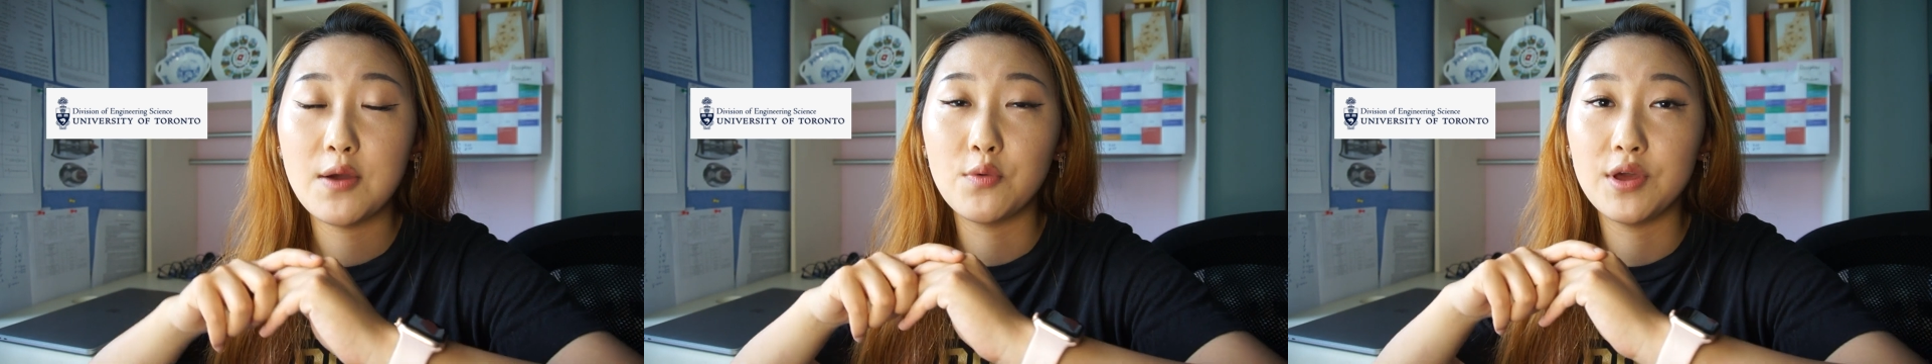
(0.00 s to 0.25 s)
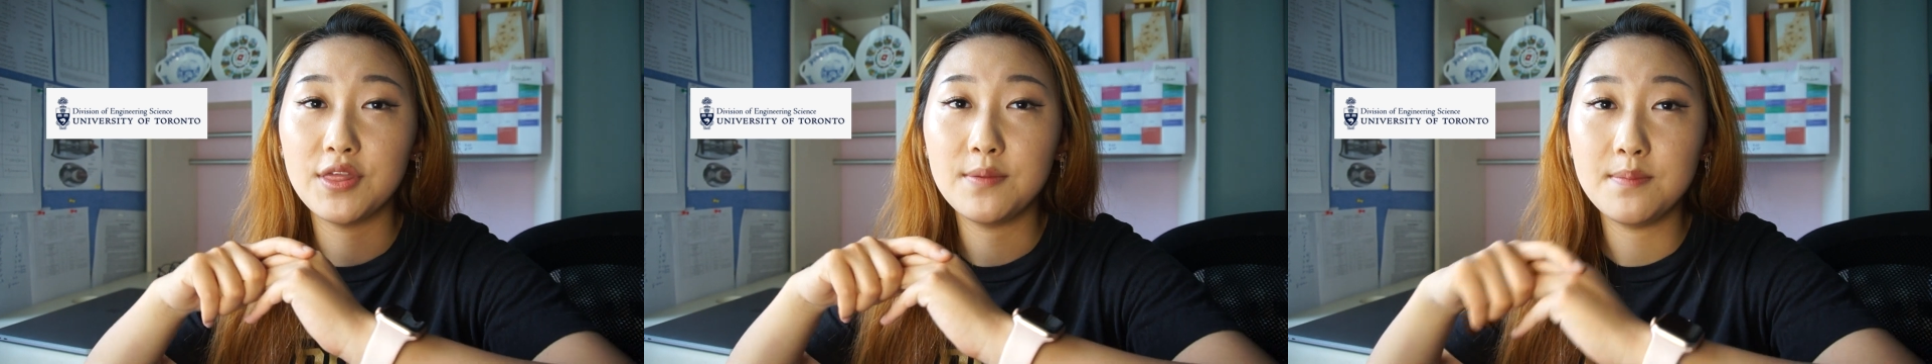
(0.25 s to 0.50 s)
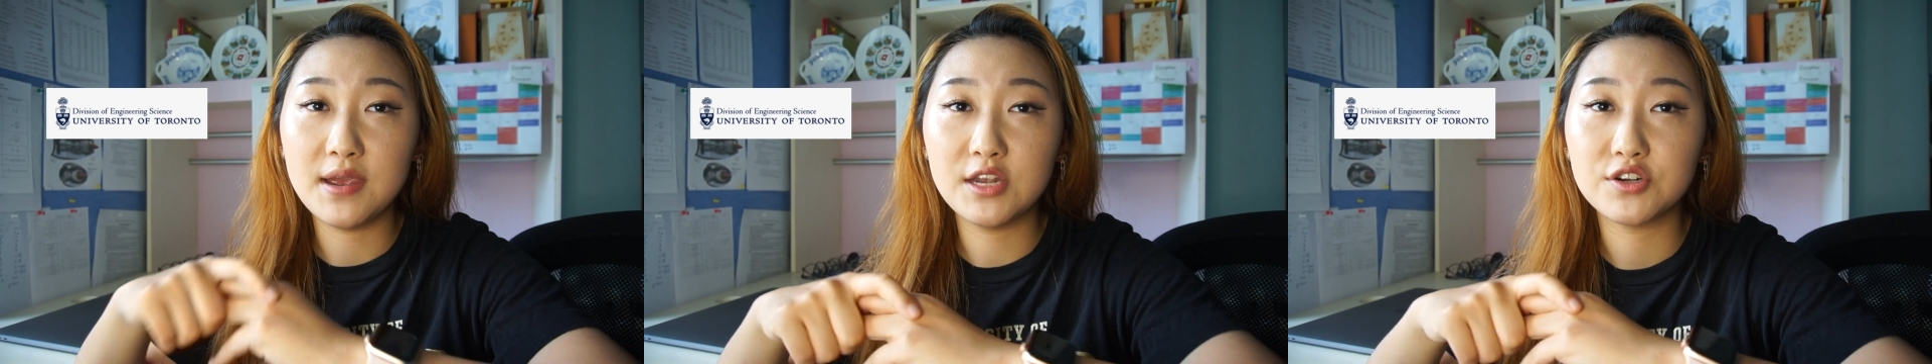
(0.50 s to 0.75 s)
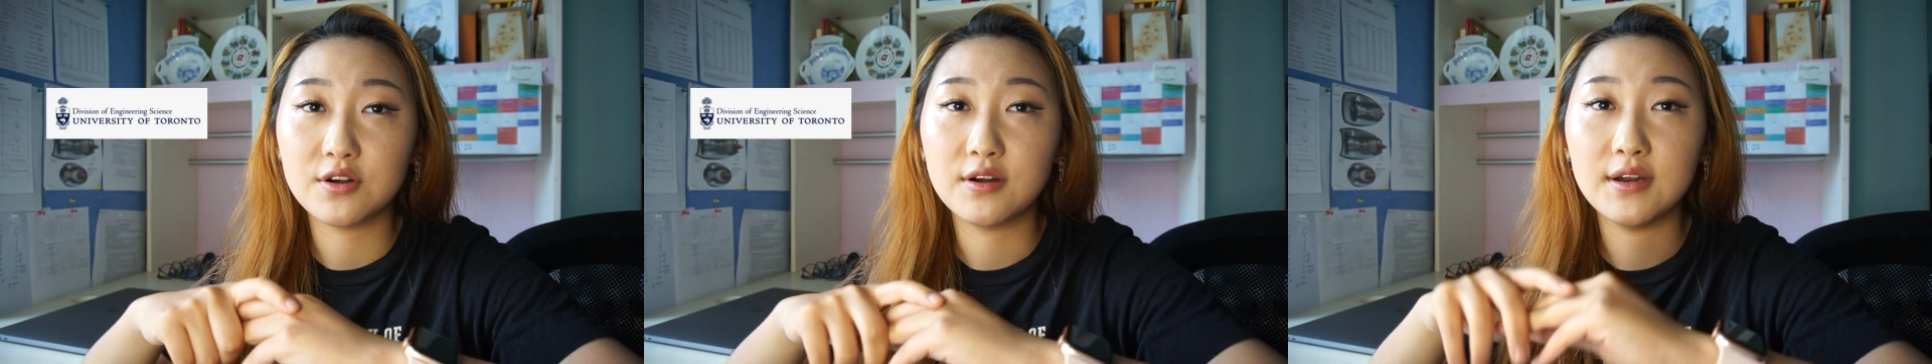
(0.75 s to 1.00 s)
with a
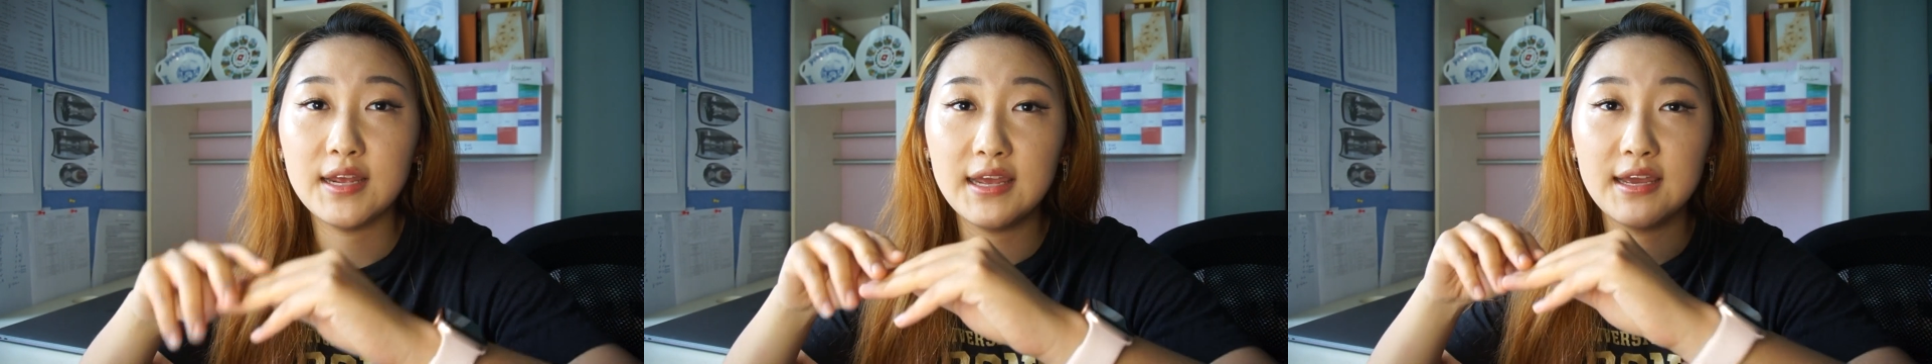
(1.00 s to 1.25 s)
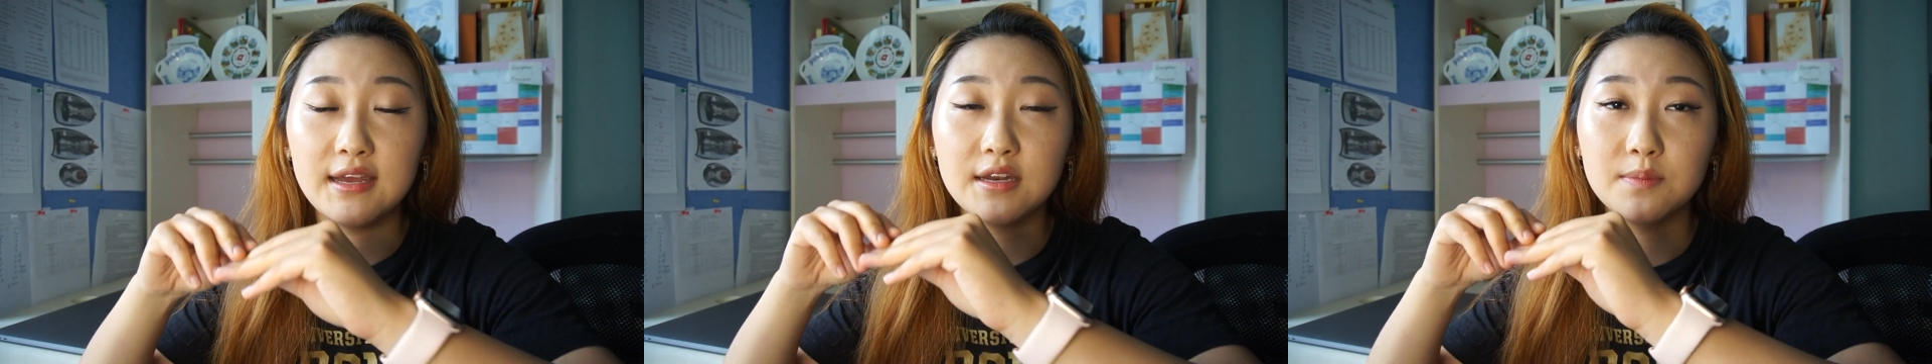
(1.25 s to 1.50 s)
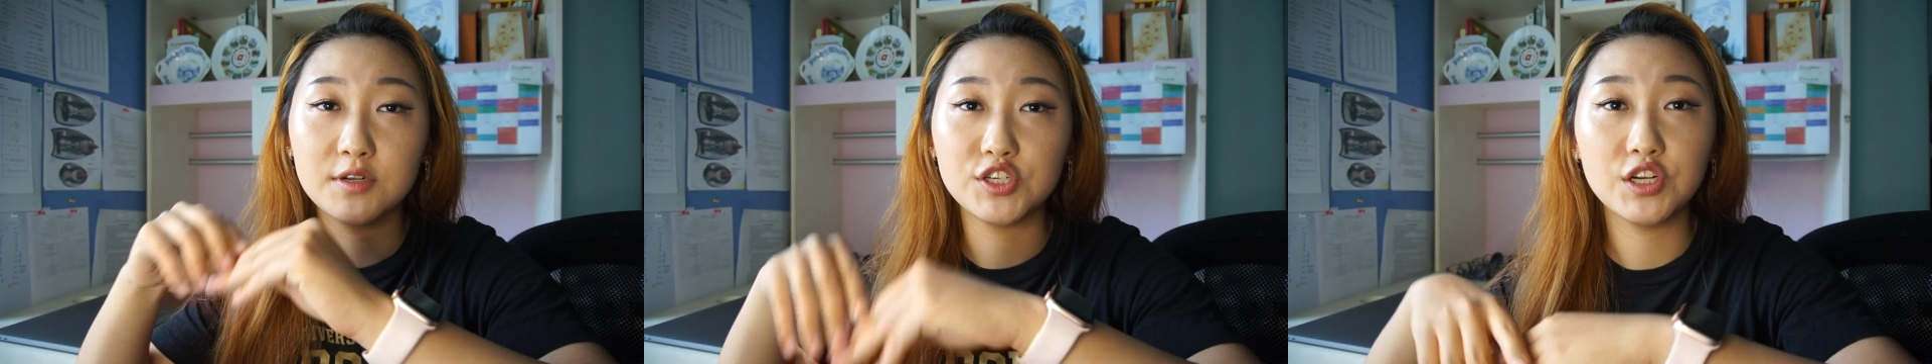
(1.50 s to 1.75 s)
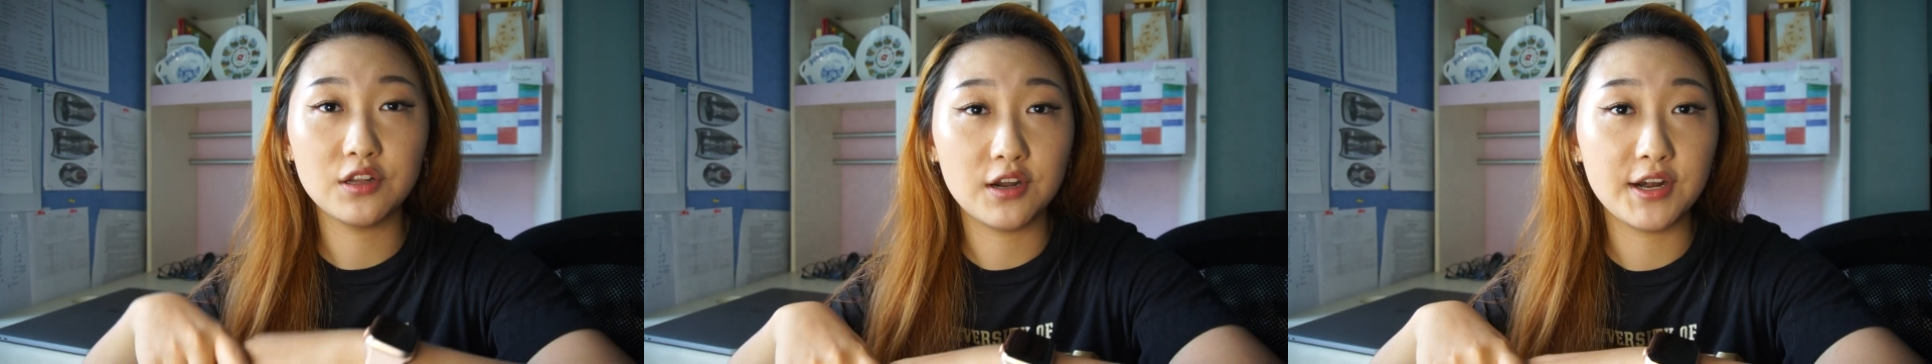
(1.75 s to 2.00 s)
major in
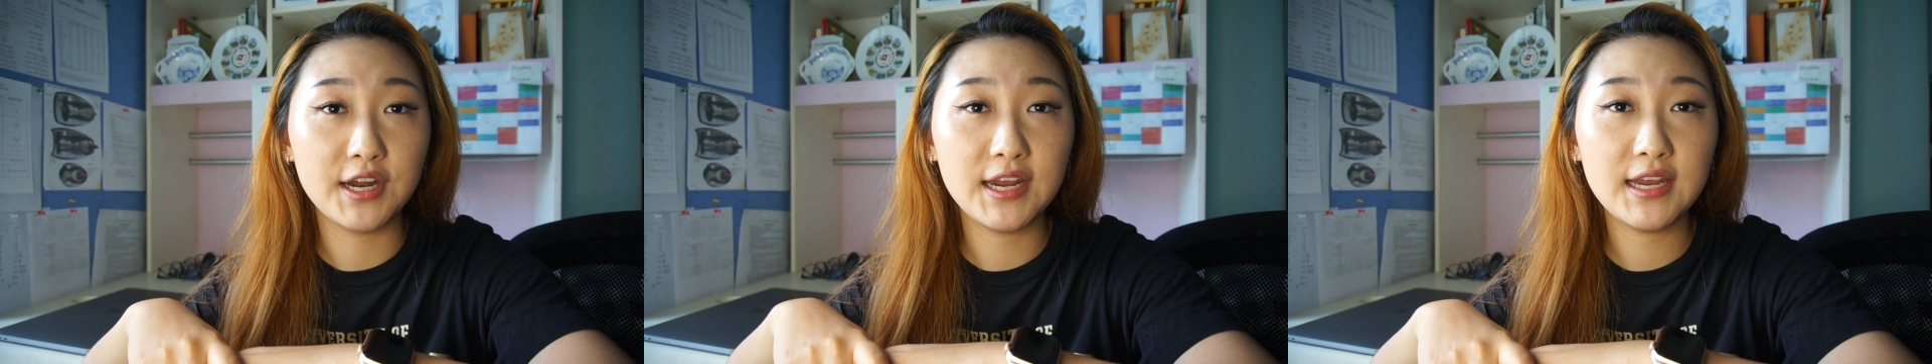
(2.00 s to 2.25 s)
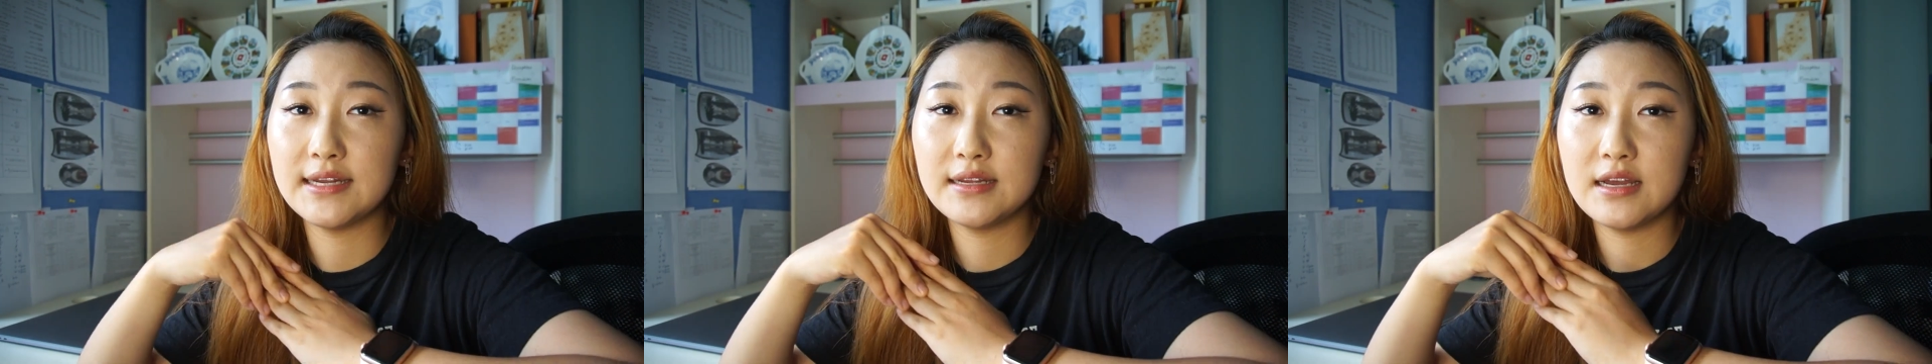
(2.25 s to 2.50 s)
machine learning.